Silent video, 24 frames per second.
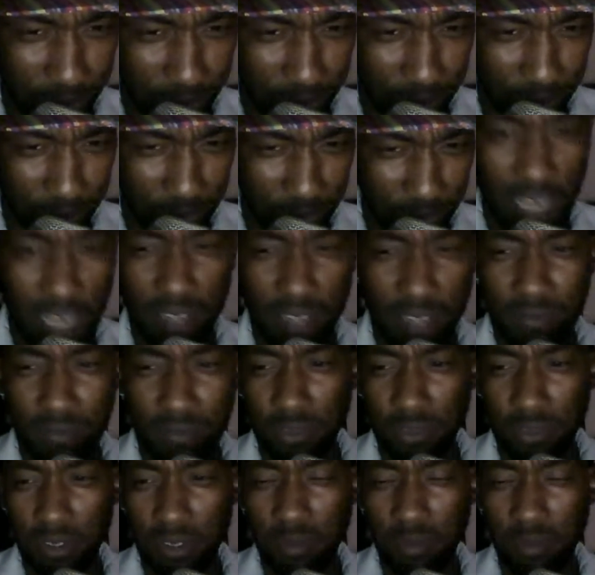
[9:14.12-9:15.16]
Yeah,
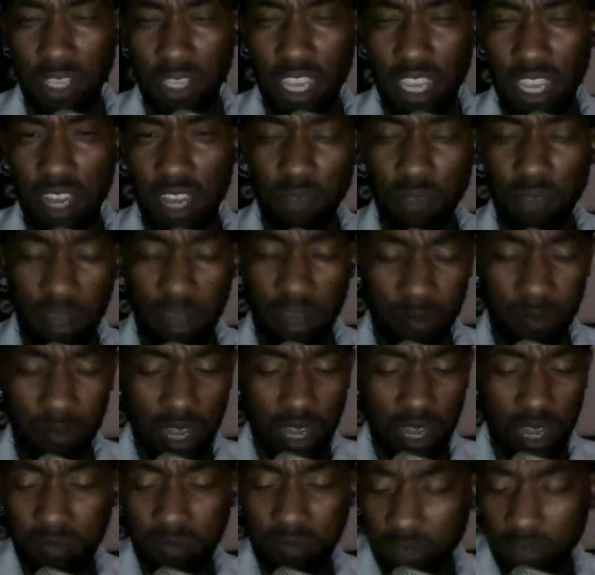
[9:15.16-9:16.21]
but yeah,
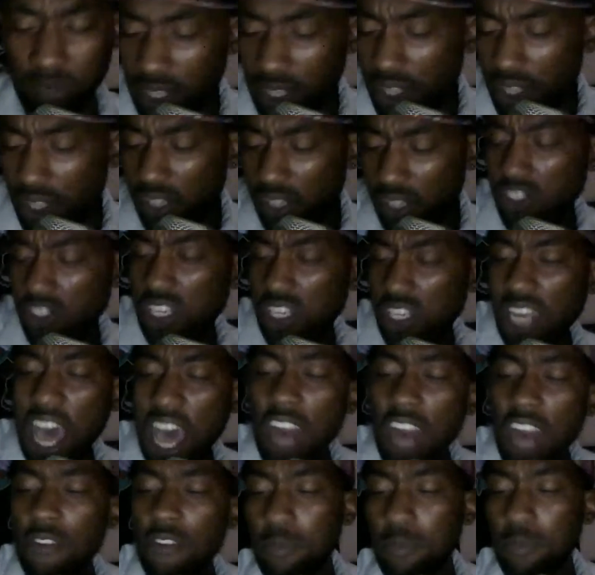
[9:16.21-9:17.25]
there's a
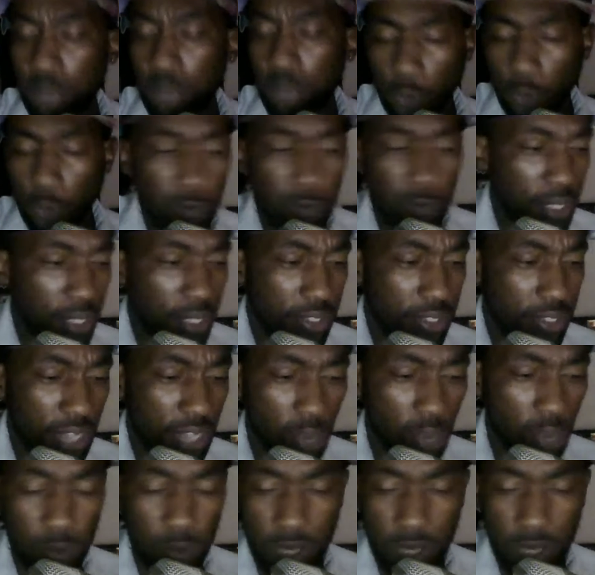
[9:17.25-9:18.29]
lot of improvements
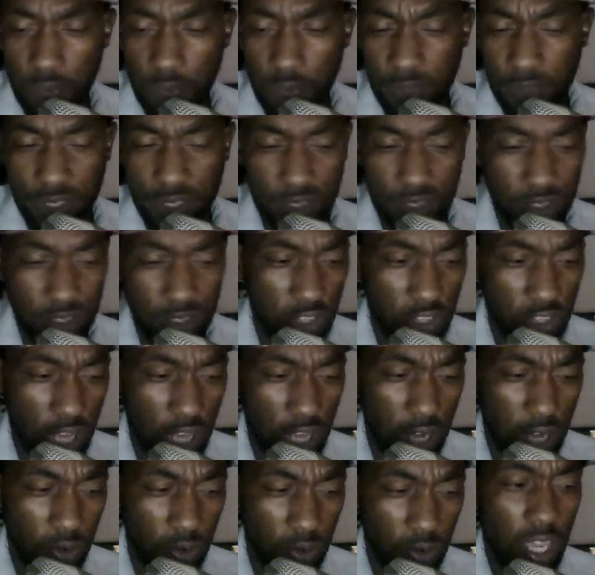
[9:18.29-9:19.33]
that will be coming to this
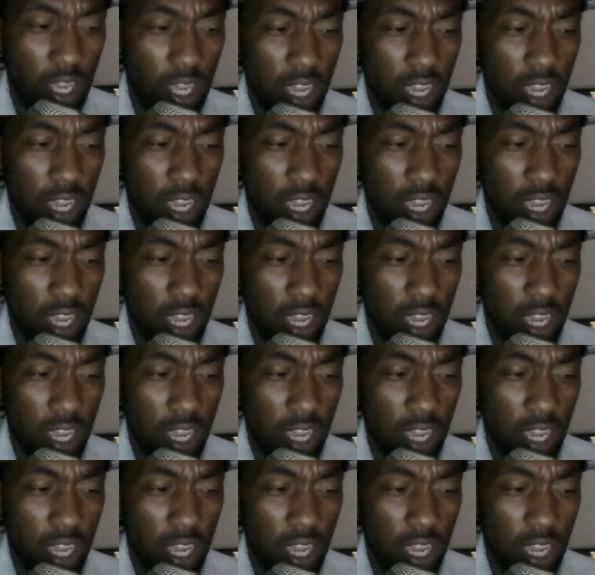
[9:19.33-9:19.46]
channel,